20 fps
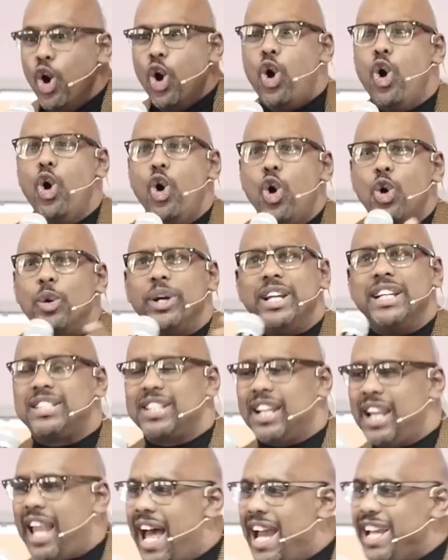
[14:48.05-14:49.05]
Who is
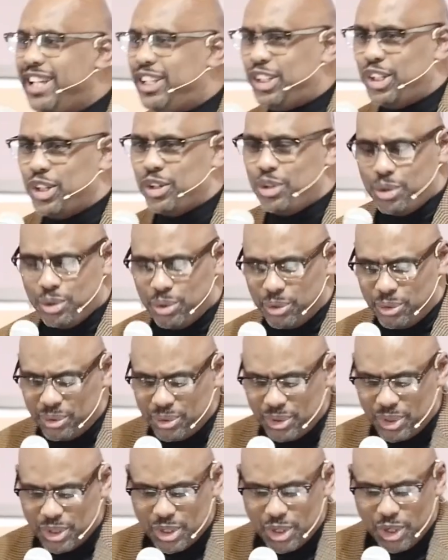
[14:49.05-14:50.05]
like you?
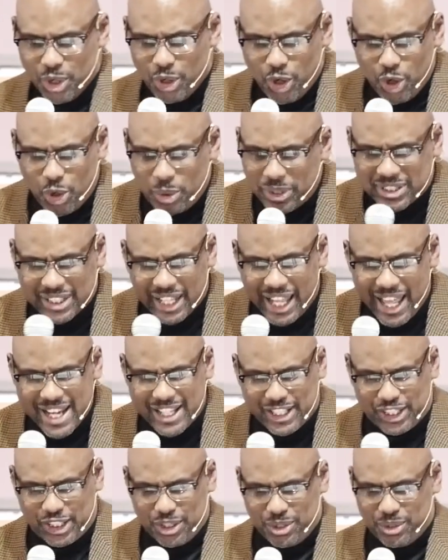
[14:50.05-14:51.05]
Who is
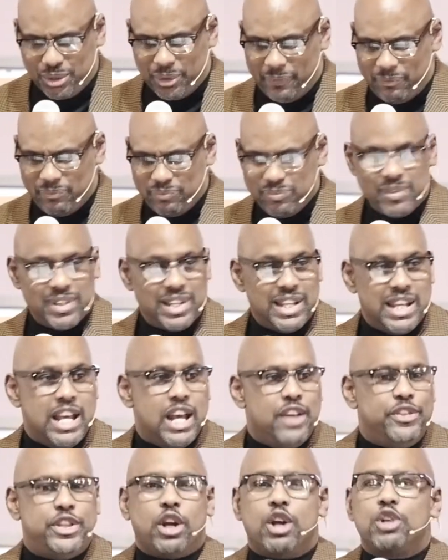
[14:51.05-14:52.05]
like you?
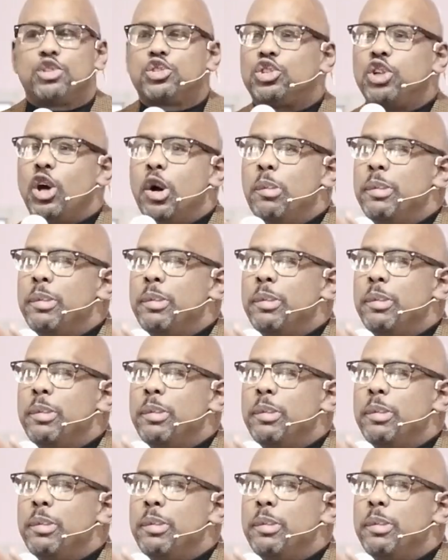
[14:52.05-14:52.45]
There are so